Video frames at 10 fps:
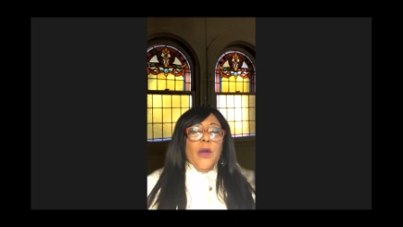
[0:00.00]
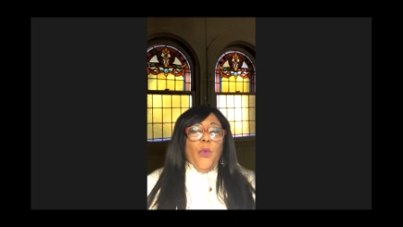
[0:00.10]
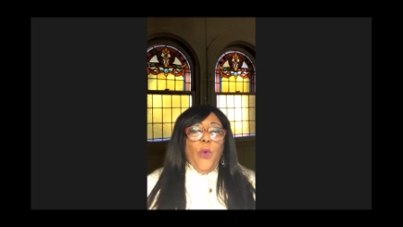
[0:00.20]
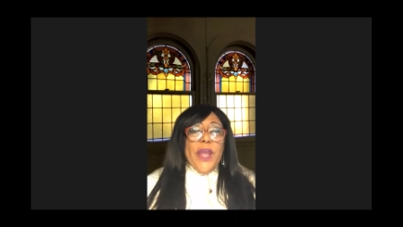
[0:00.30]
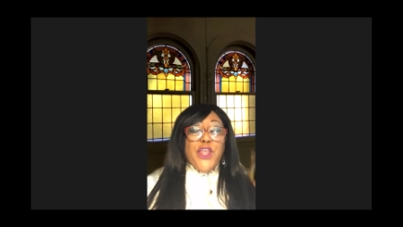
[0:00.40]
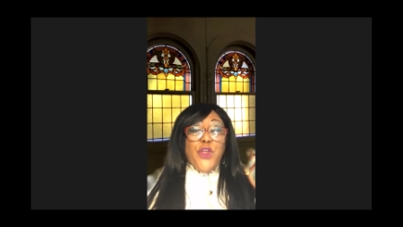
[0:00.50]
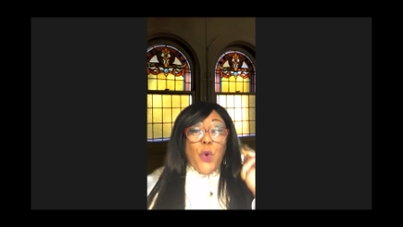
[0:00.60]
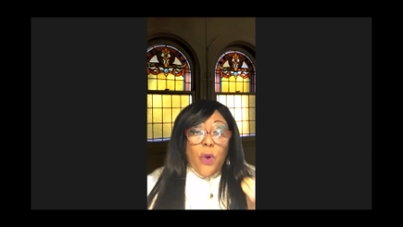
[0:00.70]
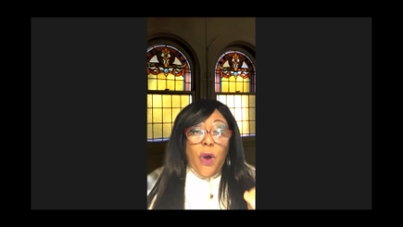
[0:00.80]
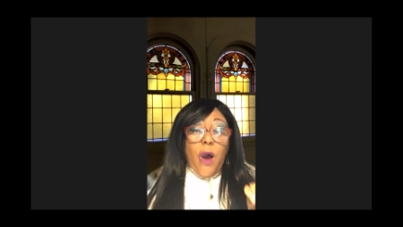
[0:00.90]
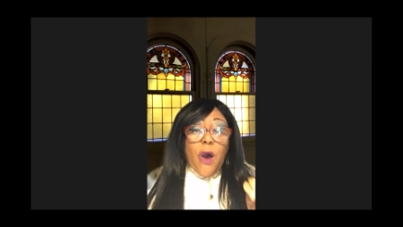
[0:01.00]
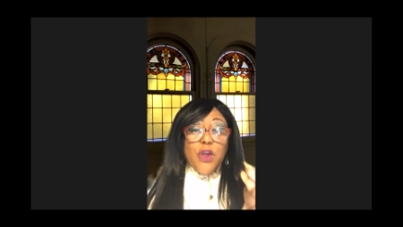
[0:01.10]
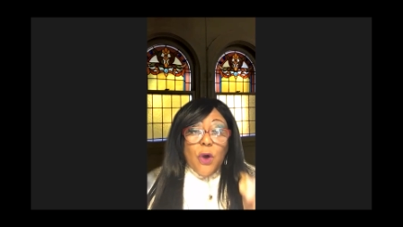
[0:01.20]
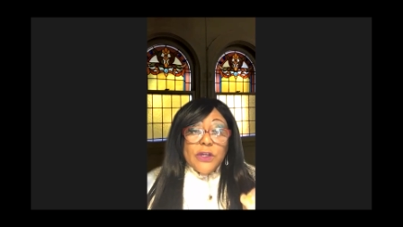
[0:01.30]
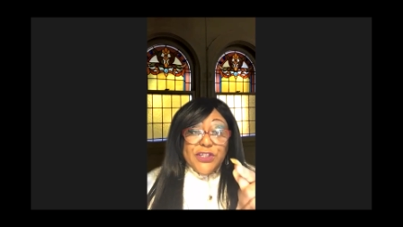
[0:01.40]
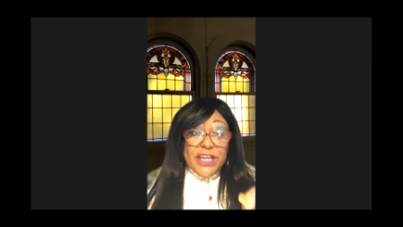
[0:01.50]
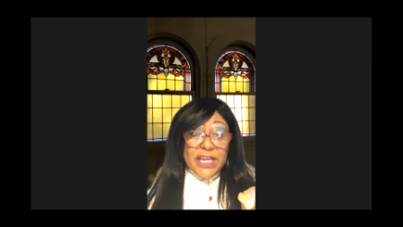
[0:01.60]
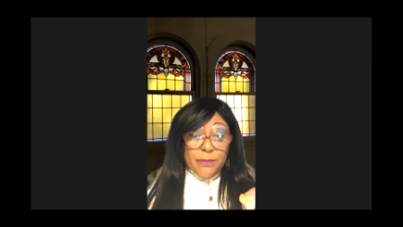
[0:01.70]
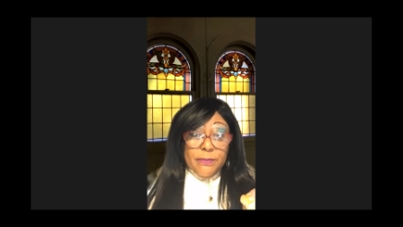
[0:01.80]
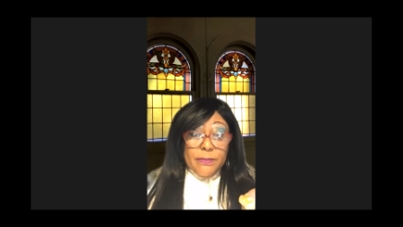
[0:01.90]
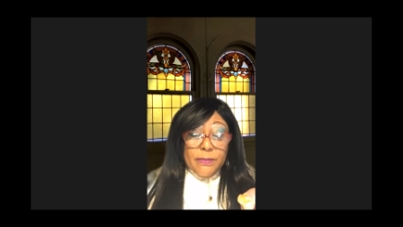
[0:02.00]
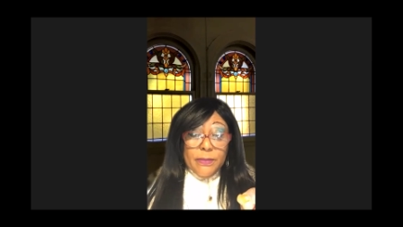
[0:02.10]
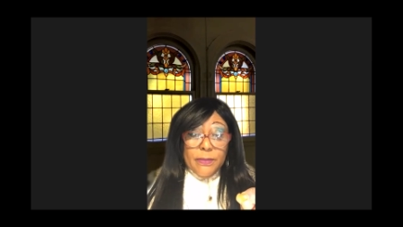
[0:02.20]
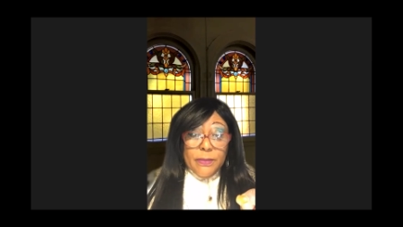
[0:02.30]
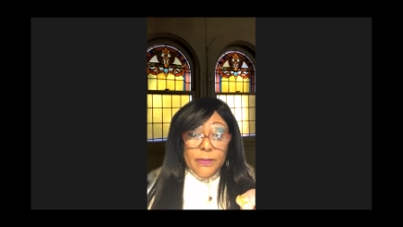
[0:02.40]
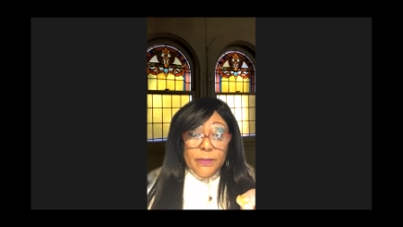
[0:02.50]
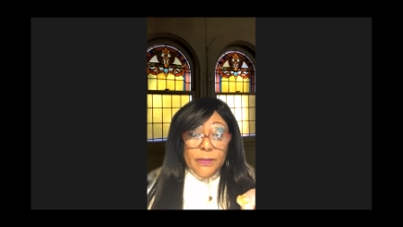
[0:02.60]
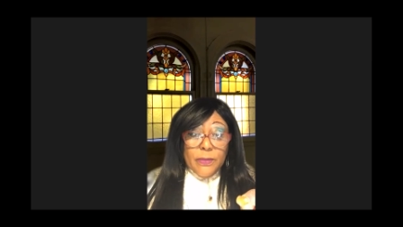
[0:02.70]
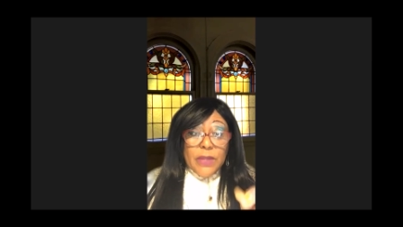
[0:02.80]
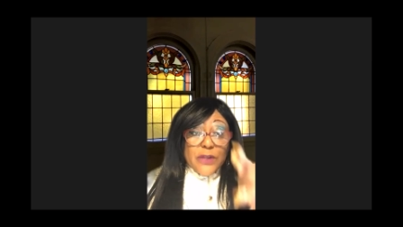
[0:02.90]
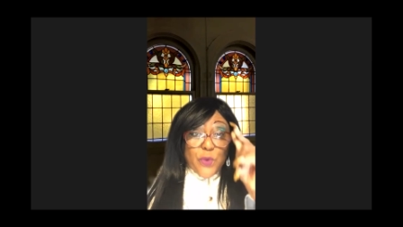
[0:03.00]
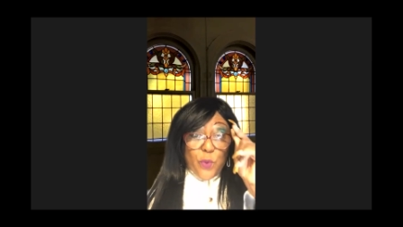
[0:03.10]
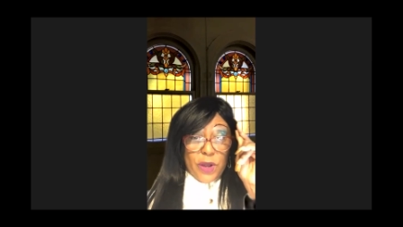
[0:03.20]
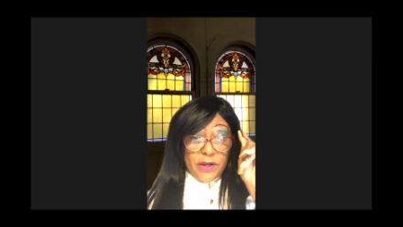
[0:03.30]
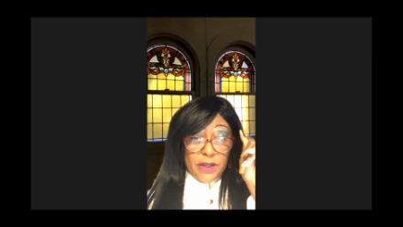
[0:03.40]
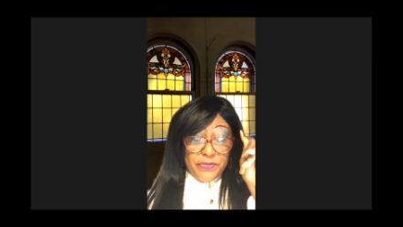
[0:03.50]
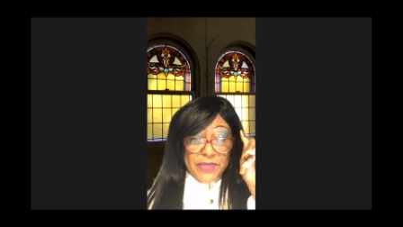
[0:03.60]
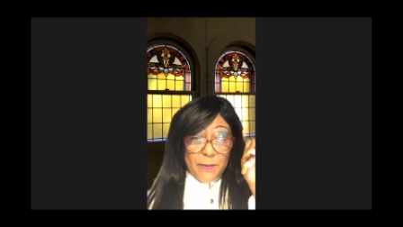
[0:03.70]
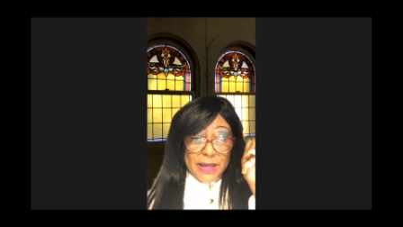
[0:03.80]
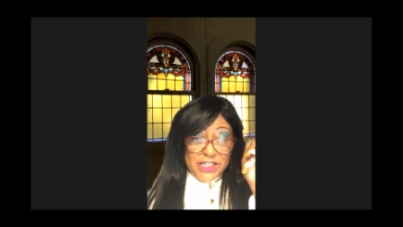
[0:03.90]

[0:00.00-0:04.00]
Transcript: when you call your sheep, that's one good thing about